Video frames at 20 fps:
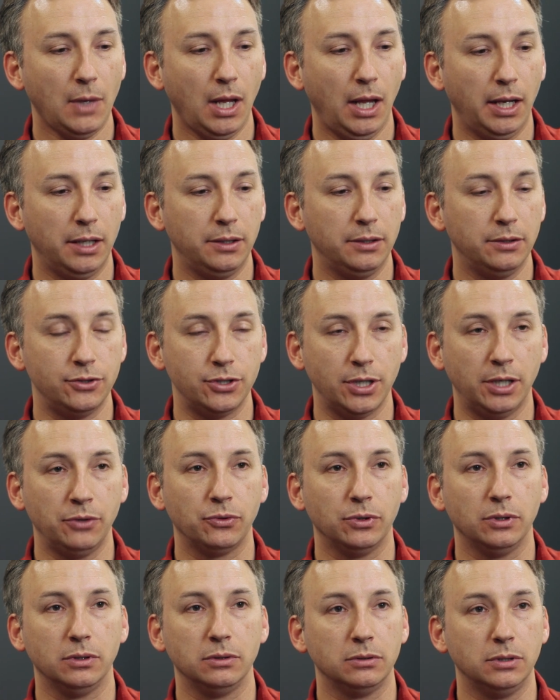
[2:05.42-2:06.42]
And in
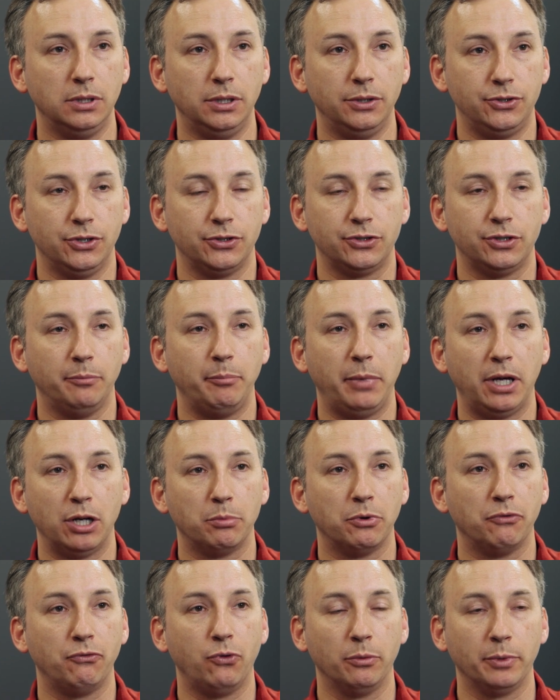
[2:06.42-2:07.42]
general, it's just a better
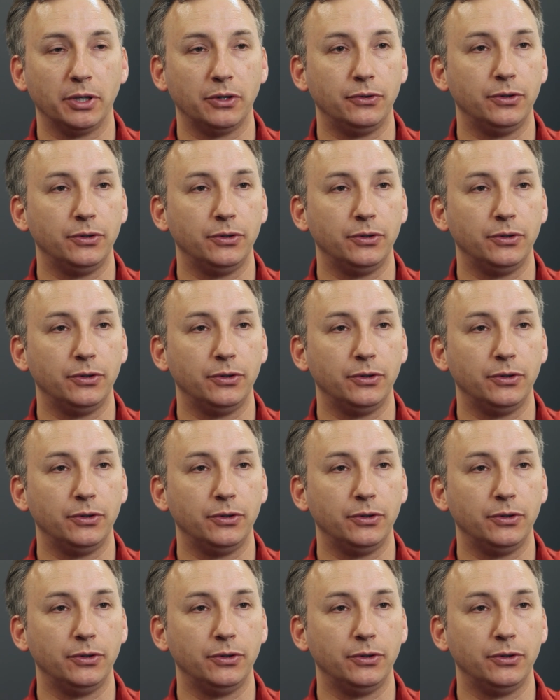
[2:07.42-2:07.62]
performing